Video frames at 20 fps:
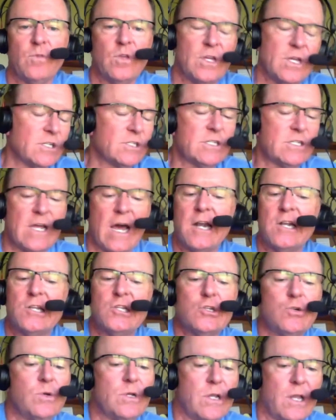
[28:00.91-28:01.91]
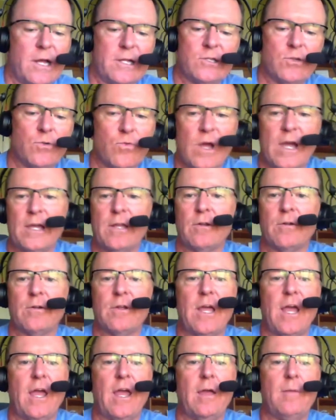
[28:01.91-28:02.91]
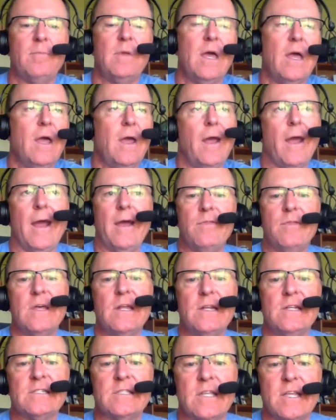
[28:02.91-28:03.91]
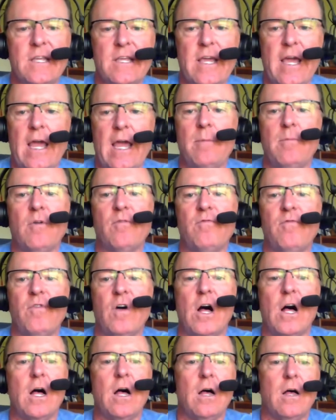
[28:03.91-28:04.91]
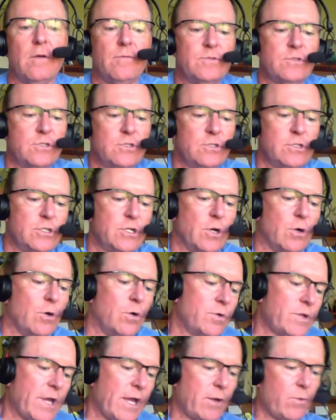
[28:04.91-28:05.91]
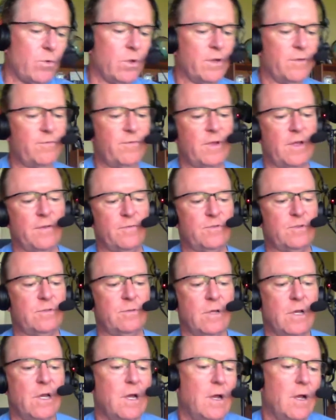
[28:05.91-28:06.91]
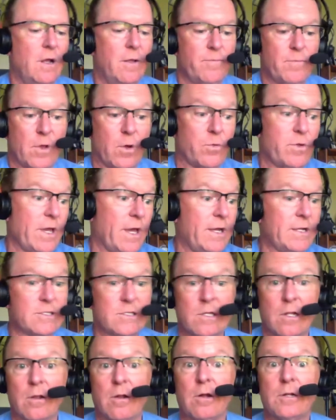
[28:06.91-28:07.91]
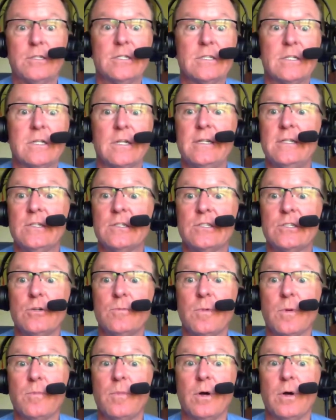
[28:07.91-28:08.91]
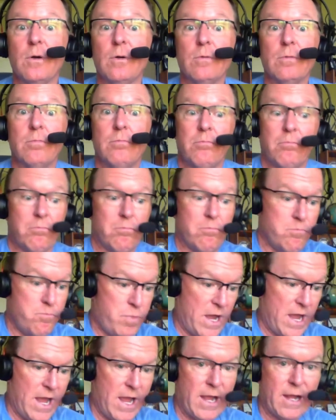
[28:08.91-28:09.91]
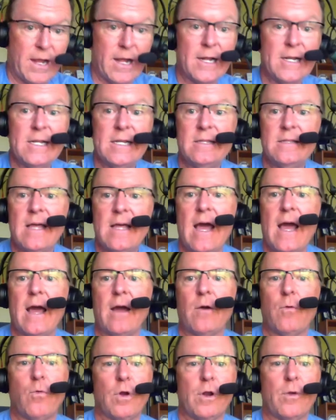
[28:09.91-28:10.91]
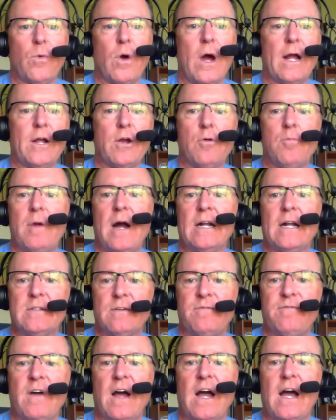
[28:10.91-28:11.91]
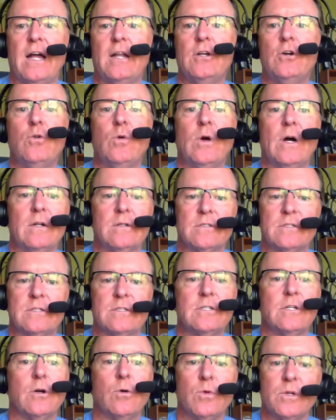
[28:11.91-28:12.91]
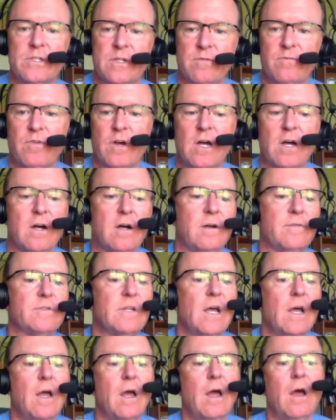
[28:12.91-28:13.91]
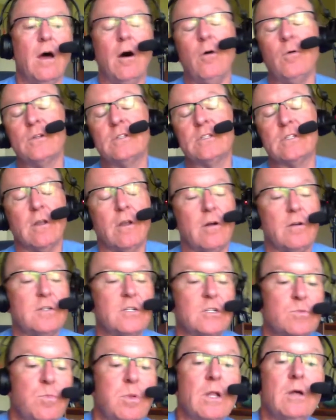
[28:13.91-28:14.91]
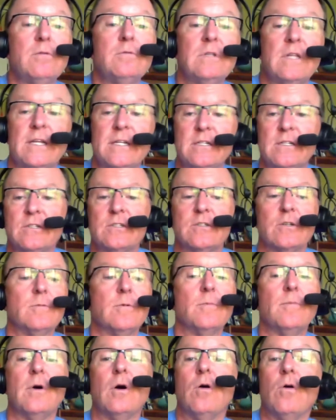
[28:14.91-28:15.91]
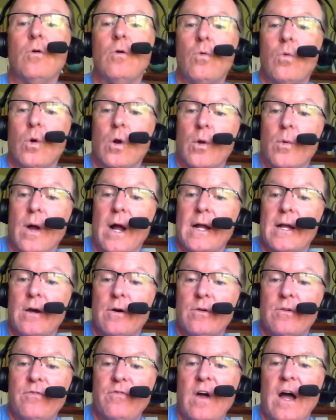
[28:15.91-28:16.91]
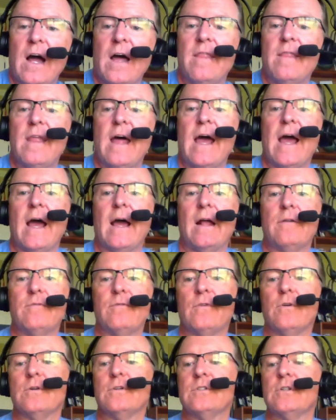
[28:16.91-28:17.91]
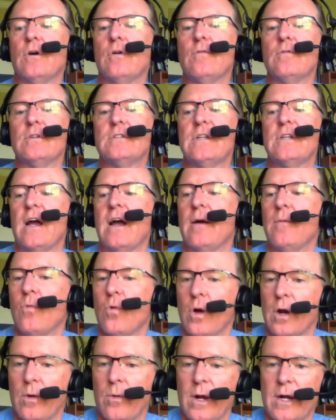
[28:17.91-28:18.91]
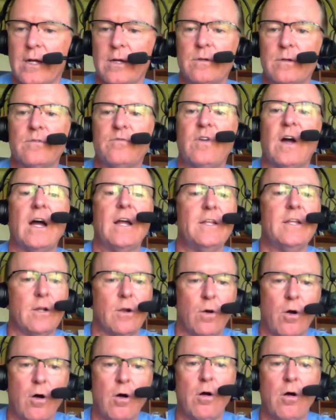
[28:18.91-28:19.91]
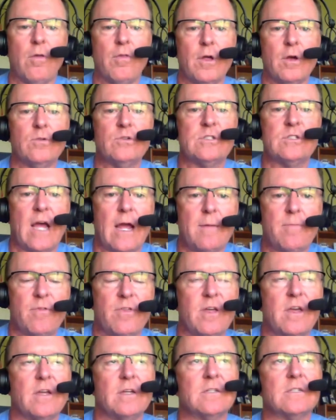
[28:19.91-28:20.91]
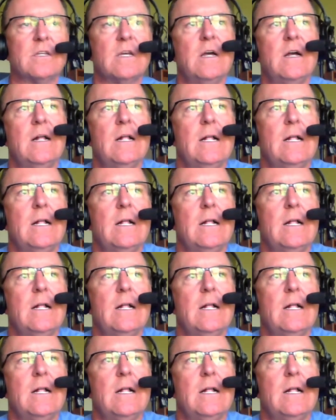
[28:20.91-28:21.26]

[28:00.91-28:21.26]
You just got to do it like the regular game. And then as the game evolves, you go, okay, well, if it's the largest lead in the Super Bowl. Bang, I need that. Where do I go back to find who else, was involved? Oh, it's the largest blown lead in the Super Bowl. Where do I go to find that? First overtime. Where do I go to find, all those type things.